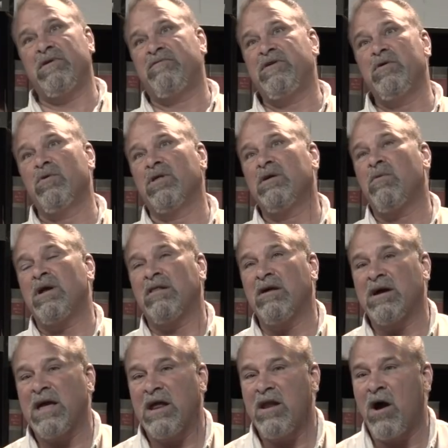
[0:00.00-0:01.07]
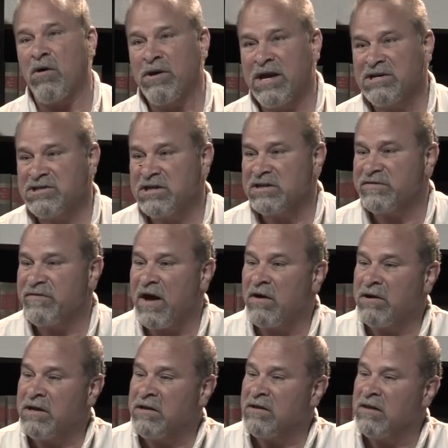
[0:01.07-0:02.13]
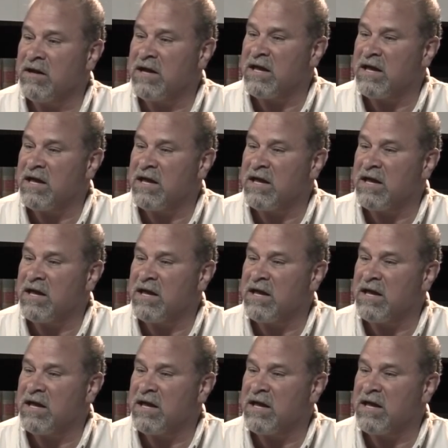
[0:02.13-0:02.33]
If you really want to look at our nation, its founding, look